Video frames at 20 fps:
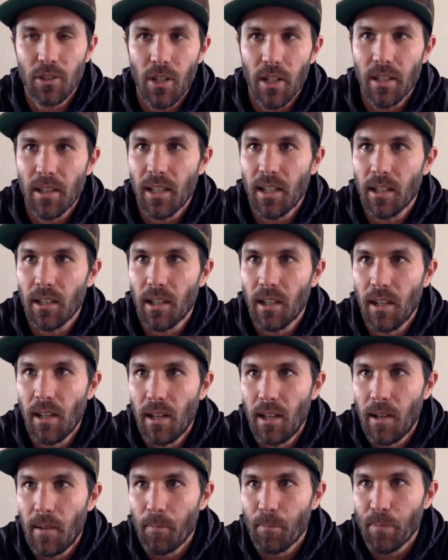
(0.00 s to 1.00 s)
So I think,
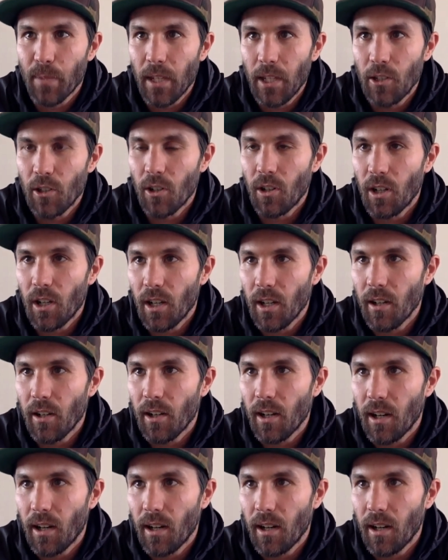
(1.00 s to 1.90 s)
you know,